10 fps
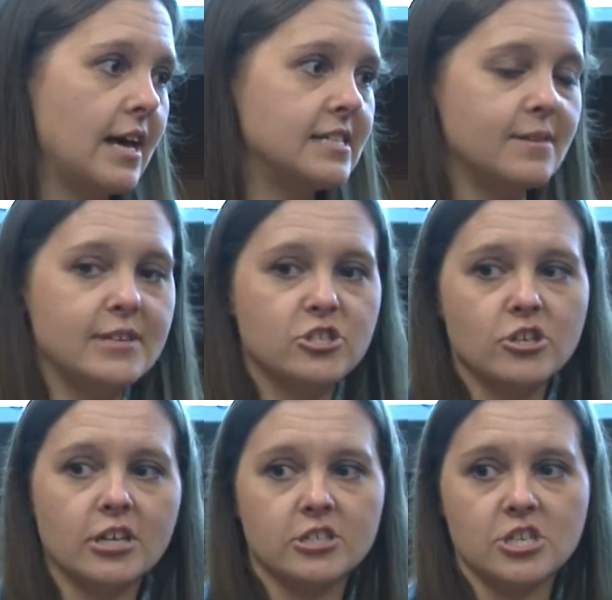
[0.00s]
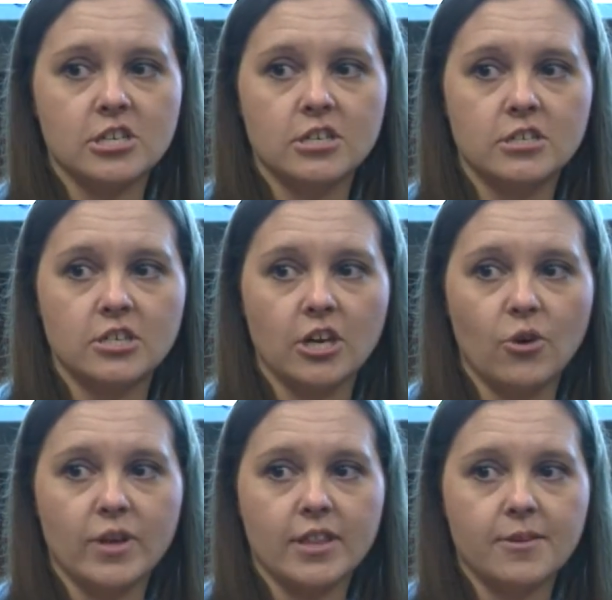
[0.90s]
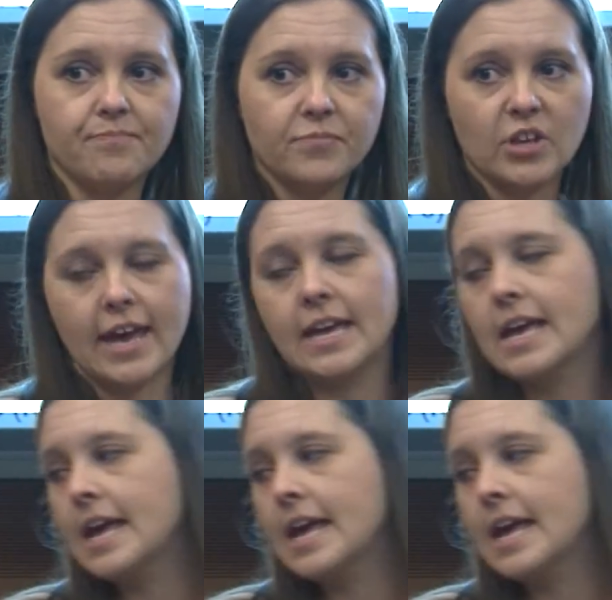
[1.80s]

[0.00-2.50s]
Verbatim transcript: and some instruction to go with it, okay?